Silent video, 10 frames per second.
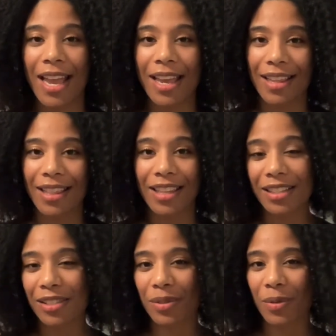
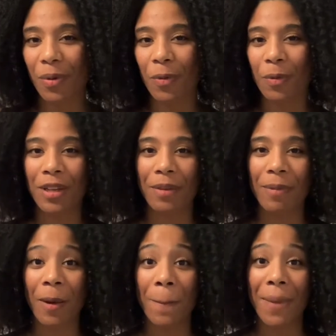This will be
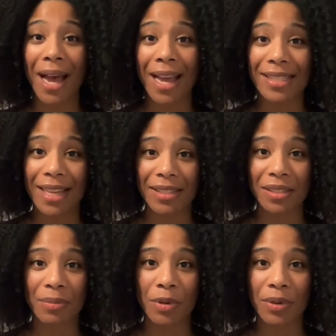about my
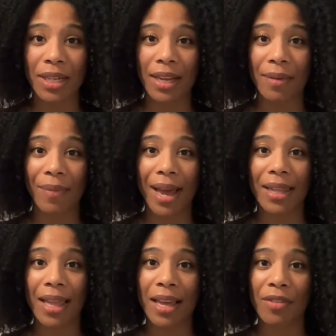testimony in my
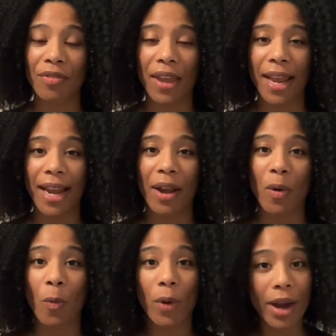life and
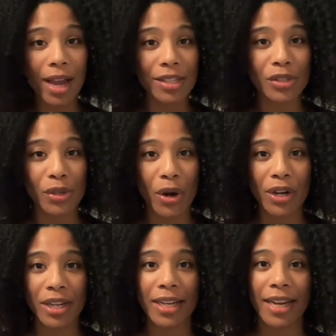where I
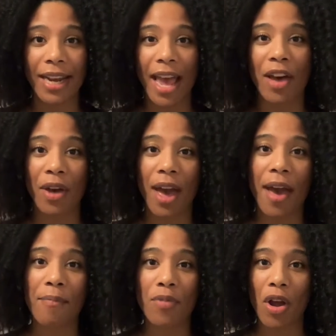started and how
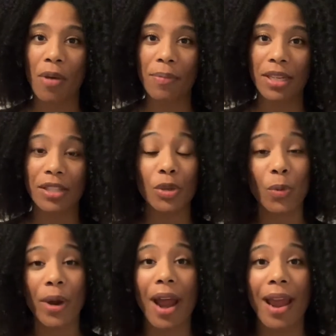God brought me to
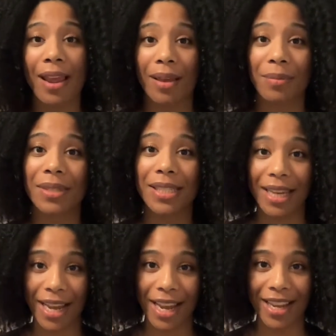where I am
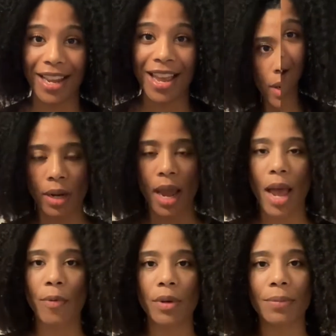today. I
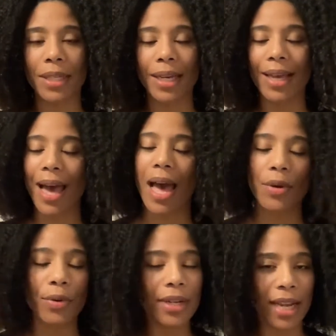want to be a
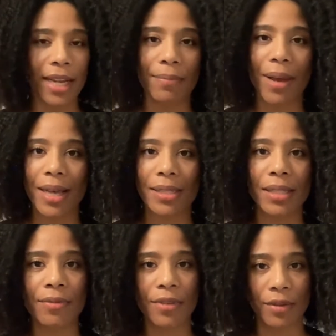God-ordained
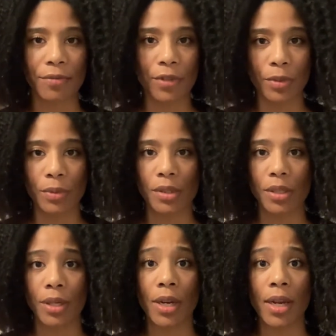positive influencer